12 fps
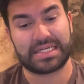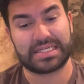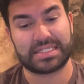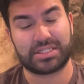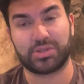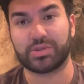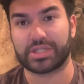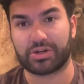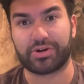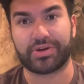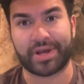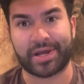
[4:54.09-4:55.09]

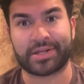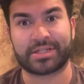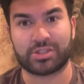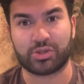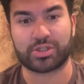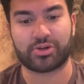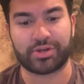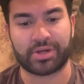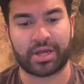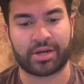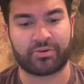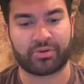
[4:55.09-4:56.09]
2-0 United. 2-0
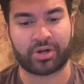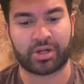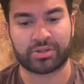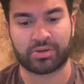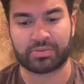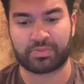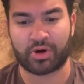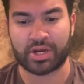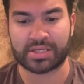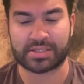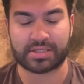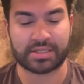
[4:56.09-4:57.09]
United, Ronaldo
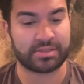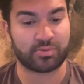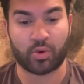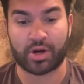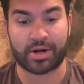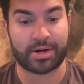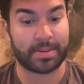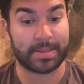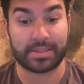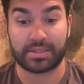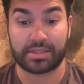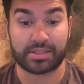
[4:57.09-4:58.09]
brace is where
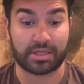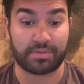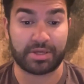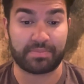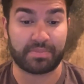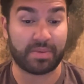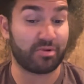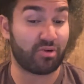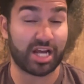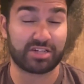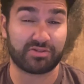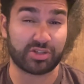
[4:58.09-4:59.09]
it's going to be. Maybe
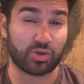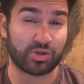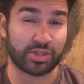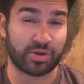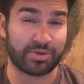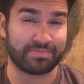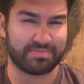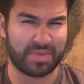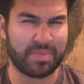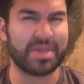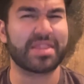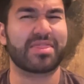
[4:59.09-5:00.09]
Rashford scores a goal.
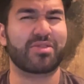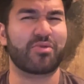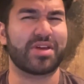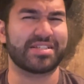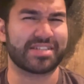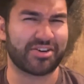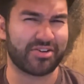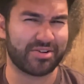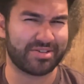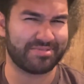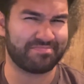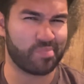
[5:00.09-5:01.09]
Maybe 3-0.
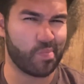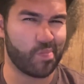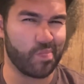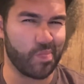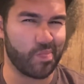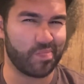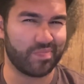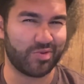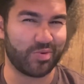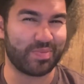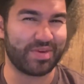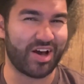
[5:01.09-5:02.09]
Do
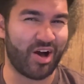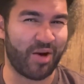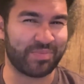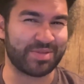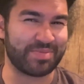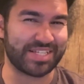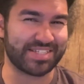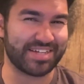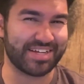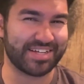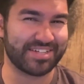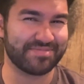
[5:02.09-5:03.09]
we be
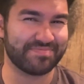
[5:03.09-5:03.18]
optimistic?